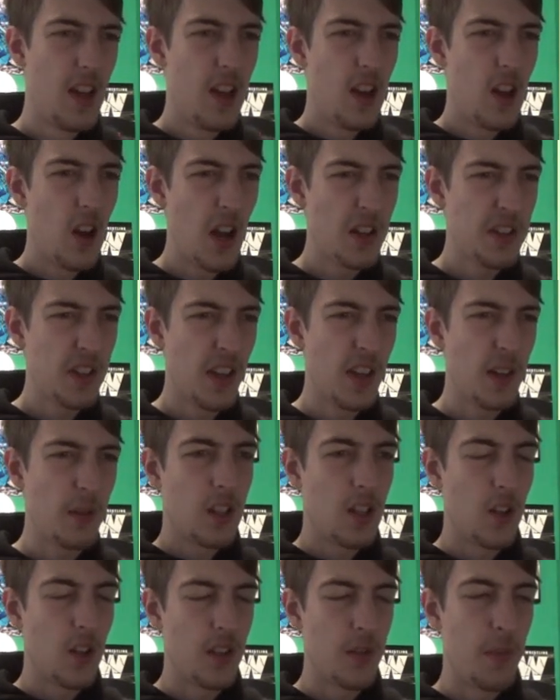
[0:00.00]
I actually
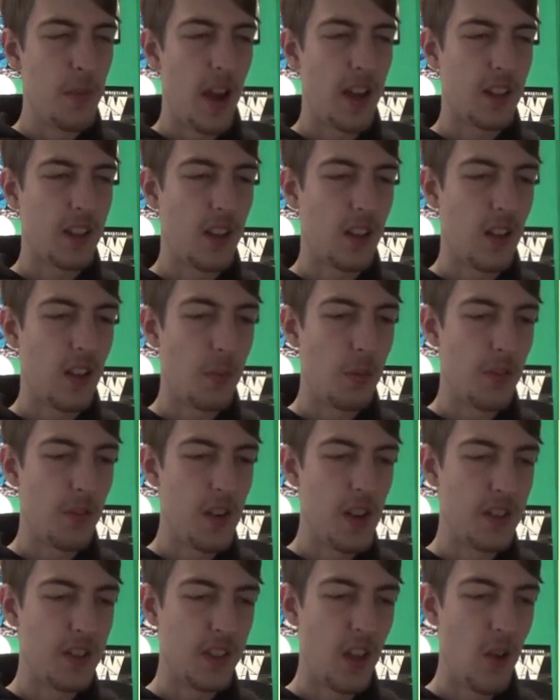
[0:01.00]
got it back a couple of
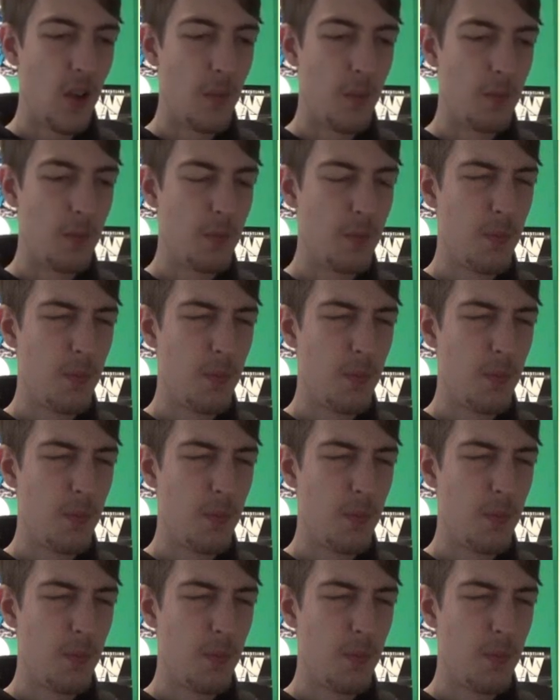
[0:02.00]
years ago on